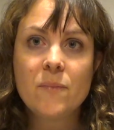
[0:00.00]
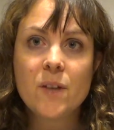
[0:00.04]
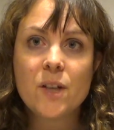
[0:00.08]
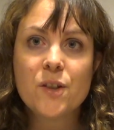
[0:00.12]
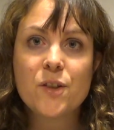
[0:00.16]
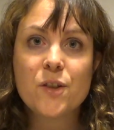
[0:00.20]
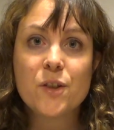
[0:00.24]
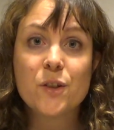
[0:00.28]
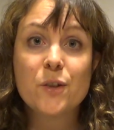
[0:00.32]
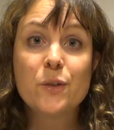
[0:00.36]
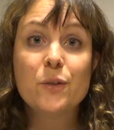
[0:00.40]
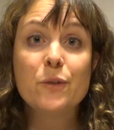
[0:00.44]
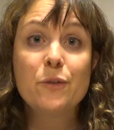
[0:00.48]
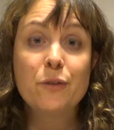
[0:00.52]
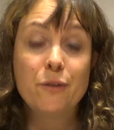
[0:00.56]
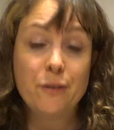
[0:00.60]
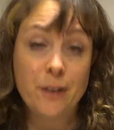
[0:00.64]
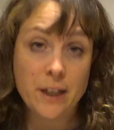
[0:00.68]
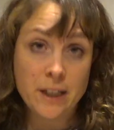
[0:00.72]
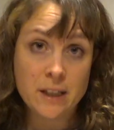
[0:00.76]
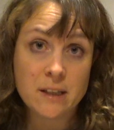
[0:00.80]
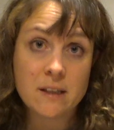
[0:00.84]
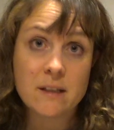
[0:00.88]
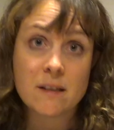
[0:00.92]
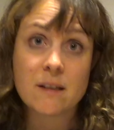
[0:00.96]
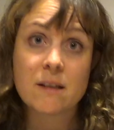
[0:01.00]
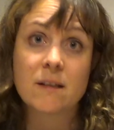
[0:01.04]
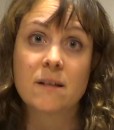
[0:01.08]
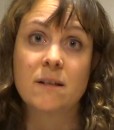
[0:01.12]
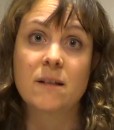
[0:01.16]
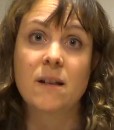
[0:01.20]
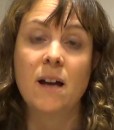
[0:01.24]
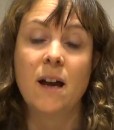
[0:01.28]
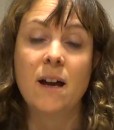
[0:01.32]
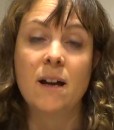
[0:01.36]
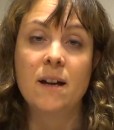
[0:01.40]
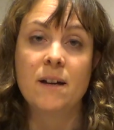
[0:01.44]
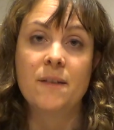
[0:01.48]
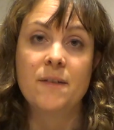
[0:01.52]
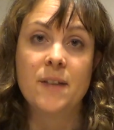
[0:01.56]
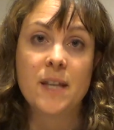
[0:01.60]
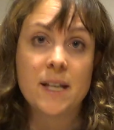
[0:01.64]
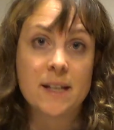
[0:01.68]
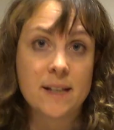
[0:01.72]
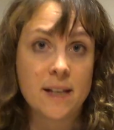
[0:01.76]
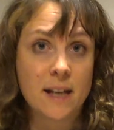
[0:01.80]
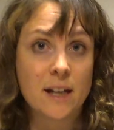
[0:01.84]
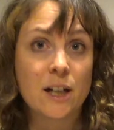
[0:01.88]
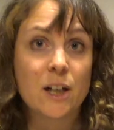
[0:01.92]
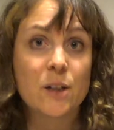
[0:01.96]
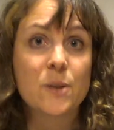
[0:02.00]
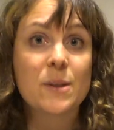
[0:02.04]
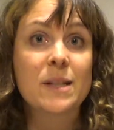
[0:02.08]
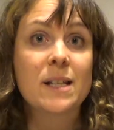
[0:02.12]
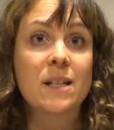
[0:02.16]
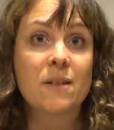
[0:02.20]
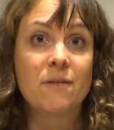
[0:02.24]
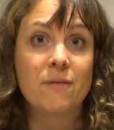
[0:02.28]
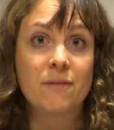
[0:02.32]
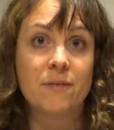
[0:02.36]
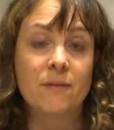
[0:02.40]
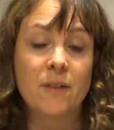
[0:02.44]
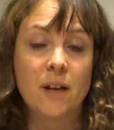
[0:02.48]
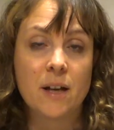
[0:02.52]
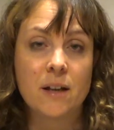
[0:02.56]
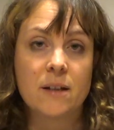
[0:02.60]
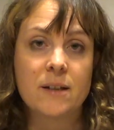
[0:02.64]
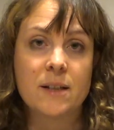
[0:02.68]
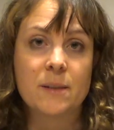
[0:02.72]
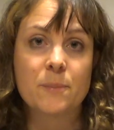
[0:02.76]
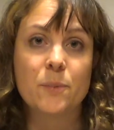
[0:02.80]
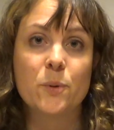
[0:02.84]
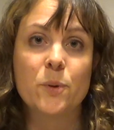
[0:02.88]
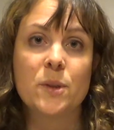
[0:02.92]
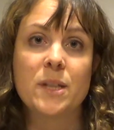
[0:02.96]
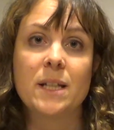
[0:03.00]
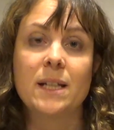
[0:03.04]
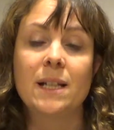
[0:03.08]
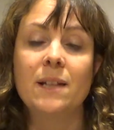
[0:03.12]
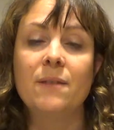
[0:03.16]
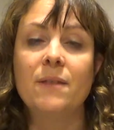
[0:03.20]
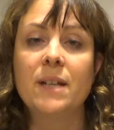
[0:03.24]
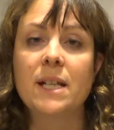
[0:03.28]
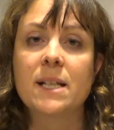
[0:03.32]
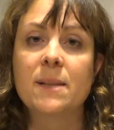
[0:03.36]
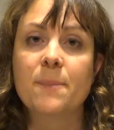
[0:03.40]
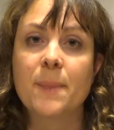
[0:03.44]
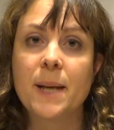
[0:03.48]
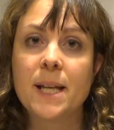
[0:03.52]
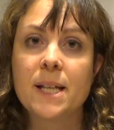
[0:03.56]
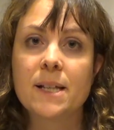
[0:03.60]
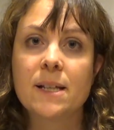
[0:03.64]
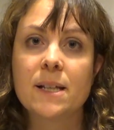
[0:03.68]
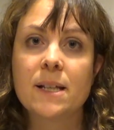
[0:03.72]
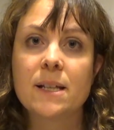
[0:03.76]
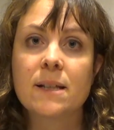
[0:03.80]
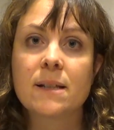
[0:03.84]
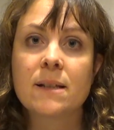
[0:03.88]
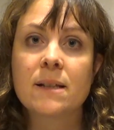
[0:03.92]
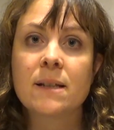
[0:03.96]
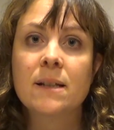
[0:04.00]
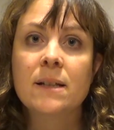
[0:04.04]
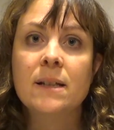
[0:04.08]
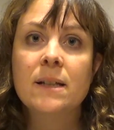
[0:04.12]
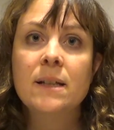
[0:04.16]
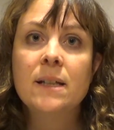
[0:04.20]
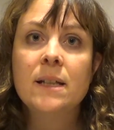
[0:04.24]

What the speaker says: to fund these inclusive supported living spaces,